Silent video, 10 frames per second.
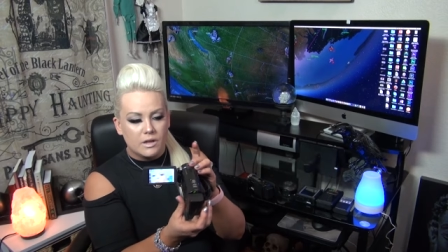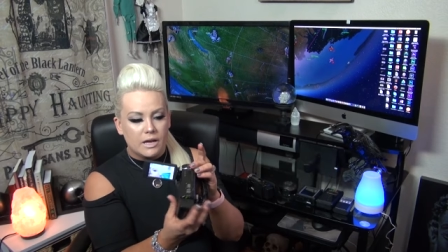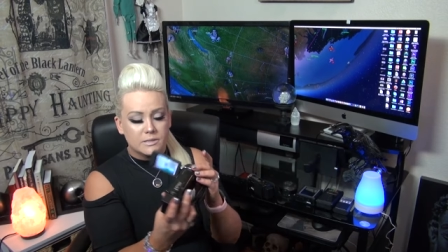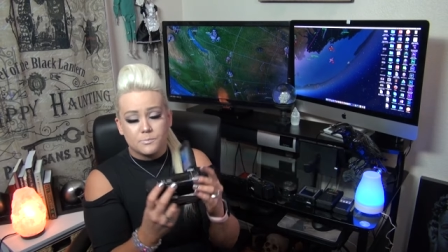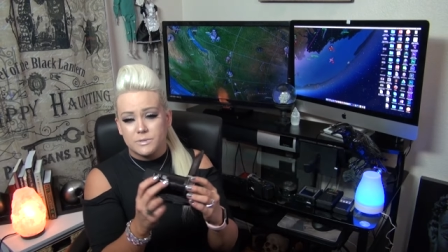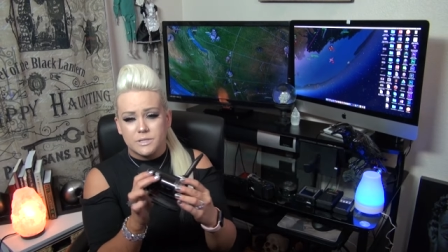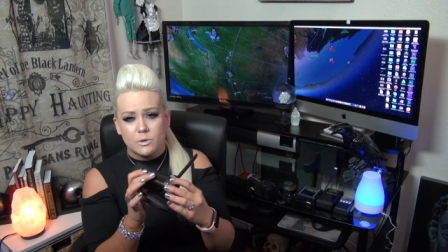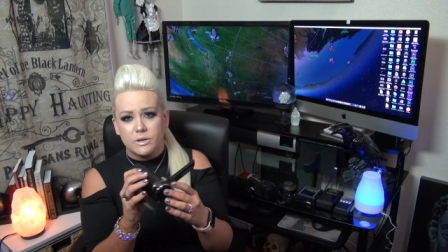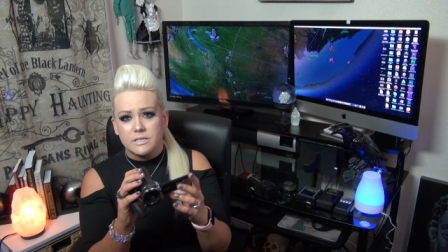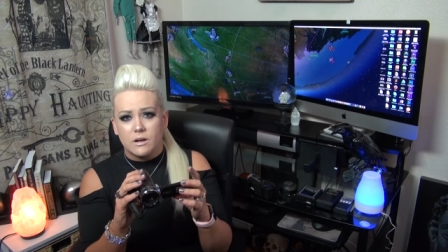it's,
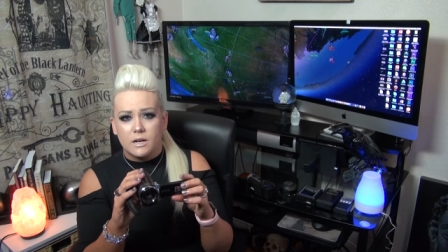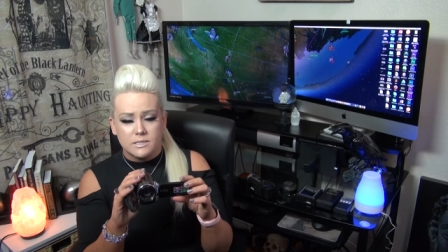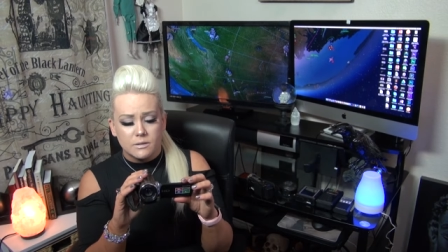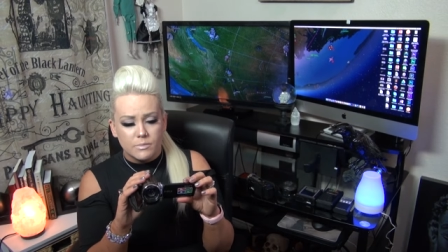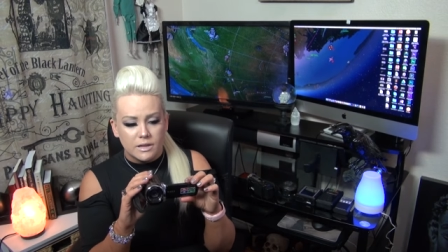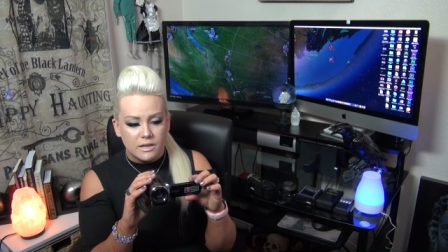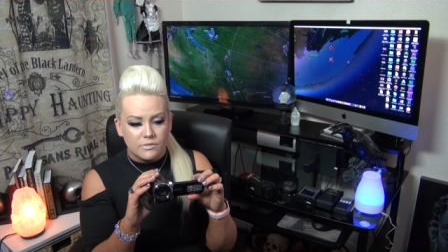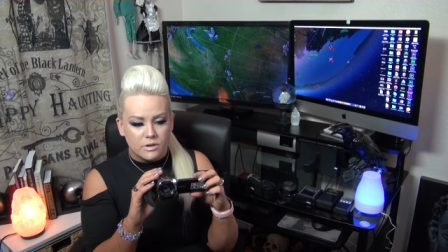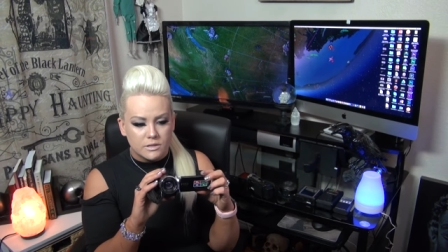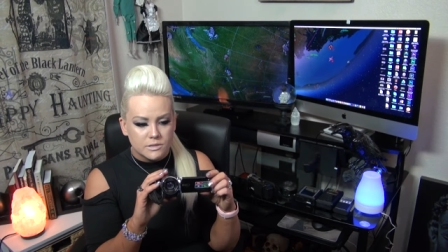Sony's awesome. I love
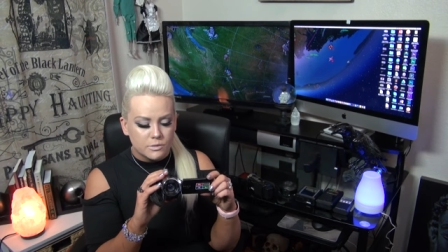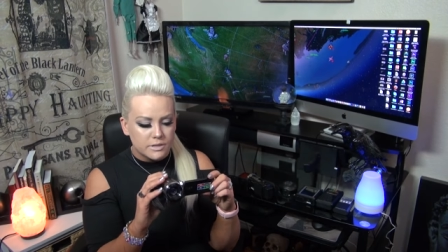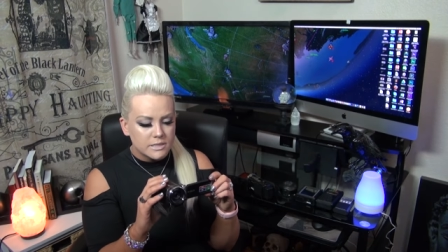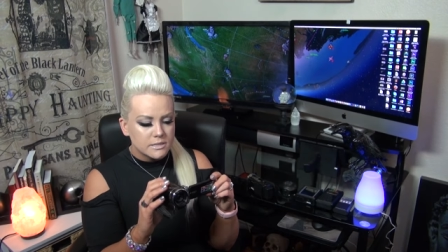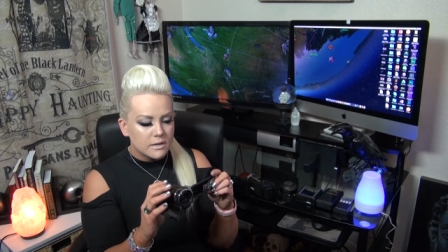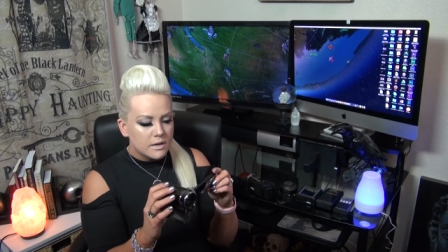all Sony's.